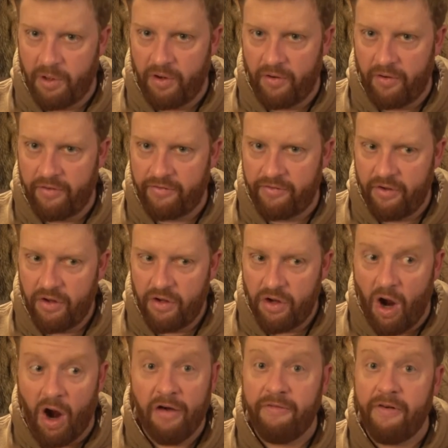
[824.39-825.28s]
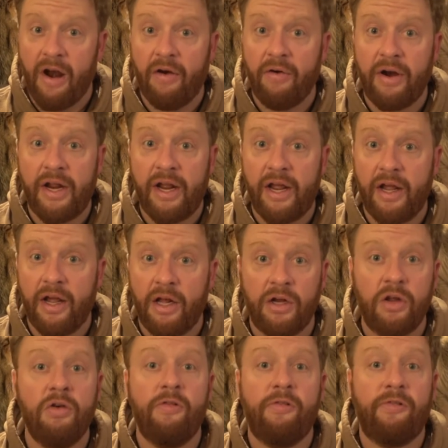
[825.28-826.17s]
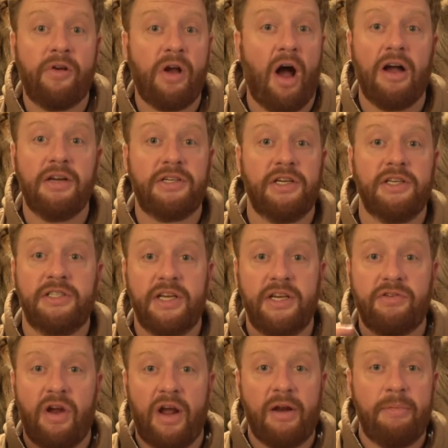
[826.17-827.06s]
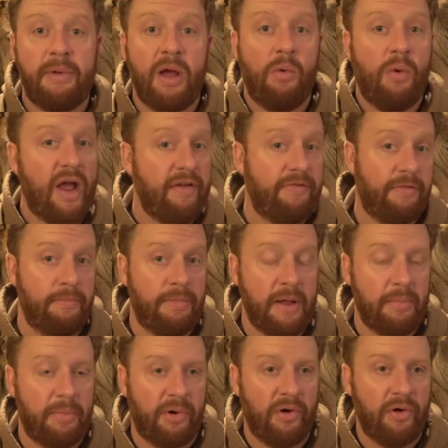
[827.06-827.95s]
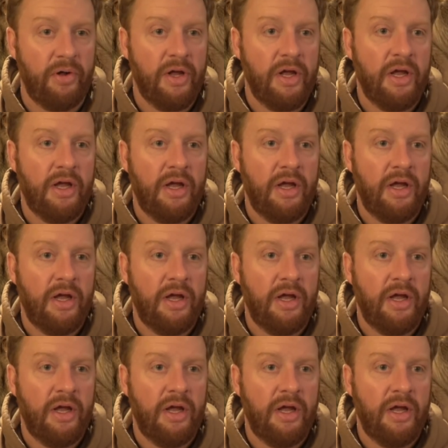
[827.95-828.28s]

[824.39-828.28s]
birds are very aloof, cautious. They try to be away from people.